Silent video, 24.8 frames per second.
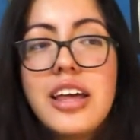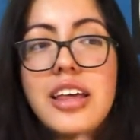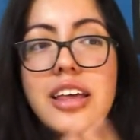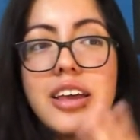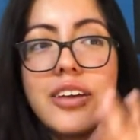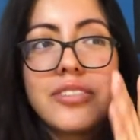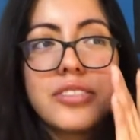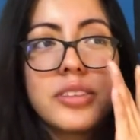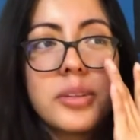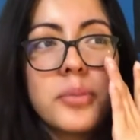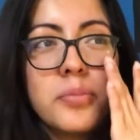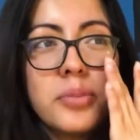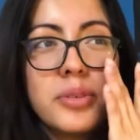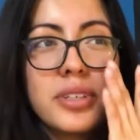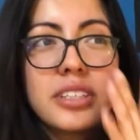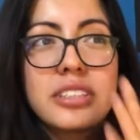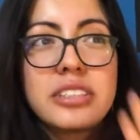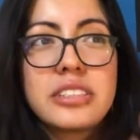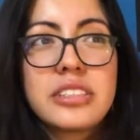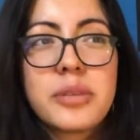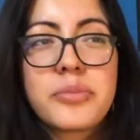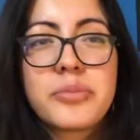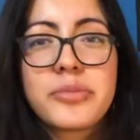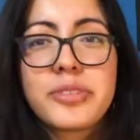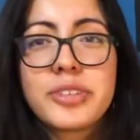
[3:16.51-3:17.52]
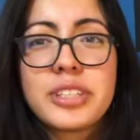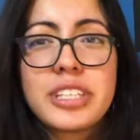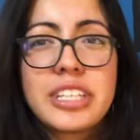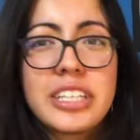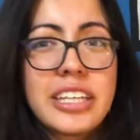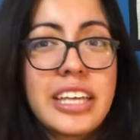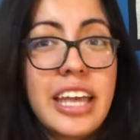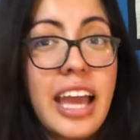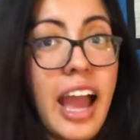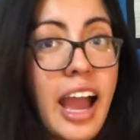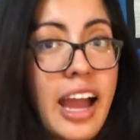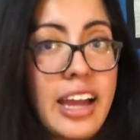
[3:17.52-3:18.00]
If the book summary
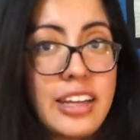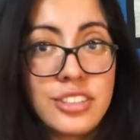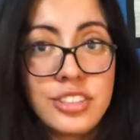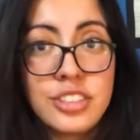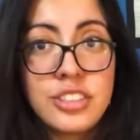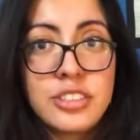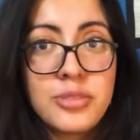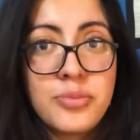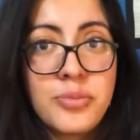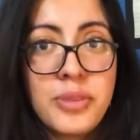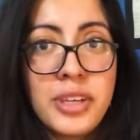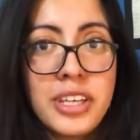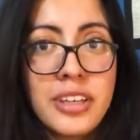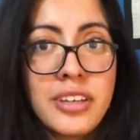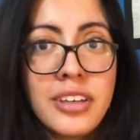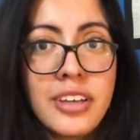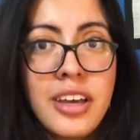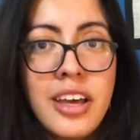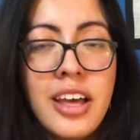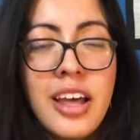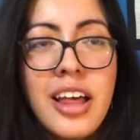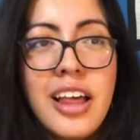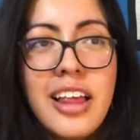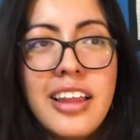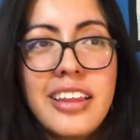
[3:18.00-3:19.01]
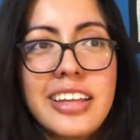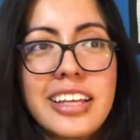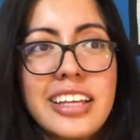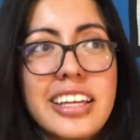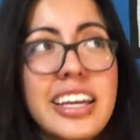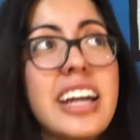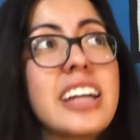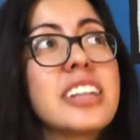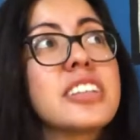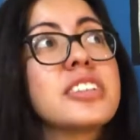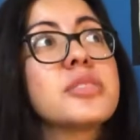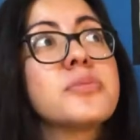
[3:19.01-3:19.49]
catches me, that
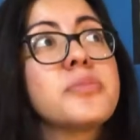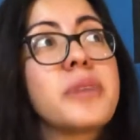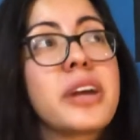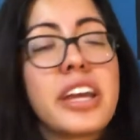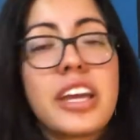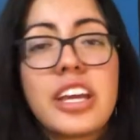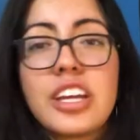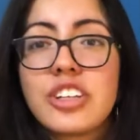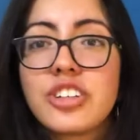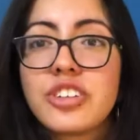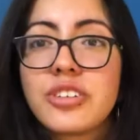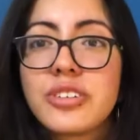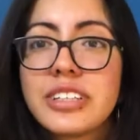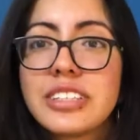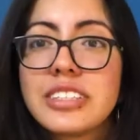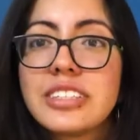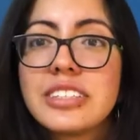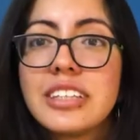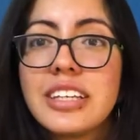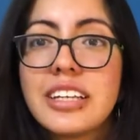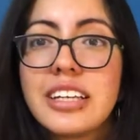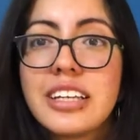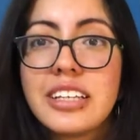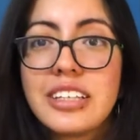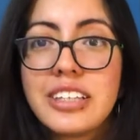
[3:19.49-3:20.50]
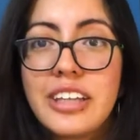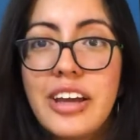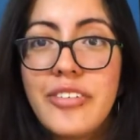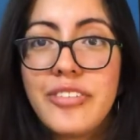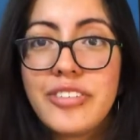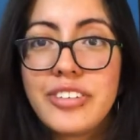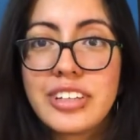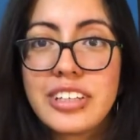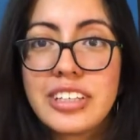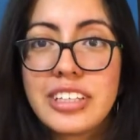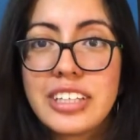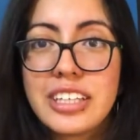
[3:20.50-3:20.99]
catches my interest, then
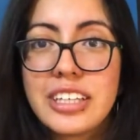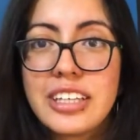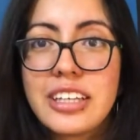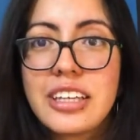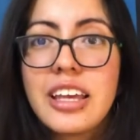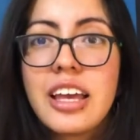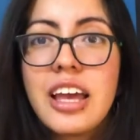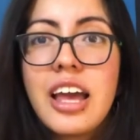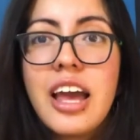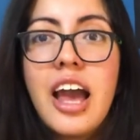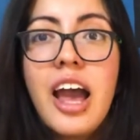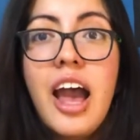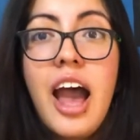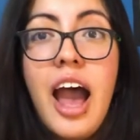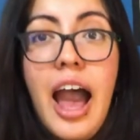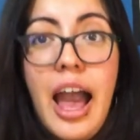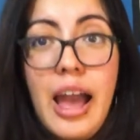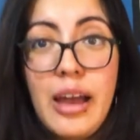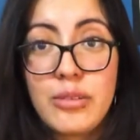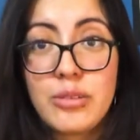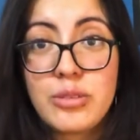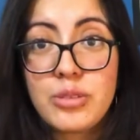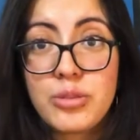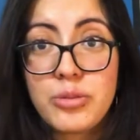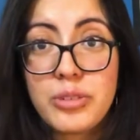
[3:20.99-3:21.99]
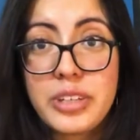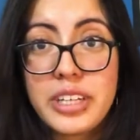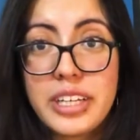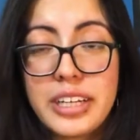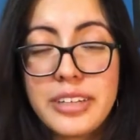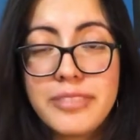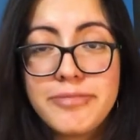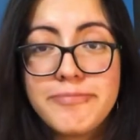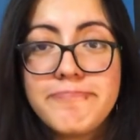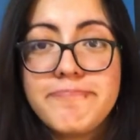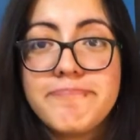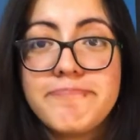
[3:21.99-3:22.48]
definitely I will read it.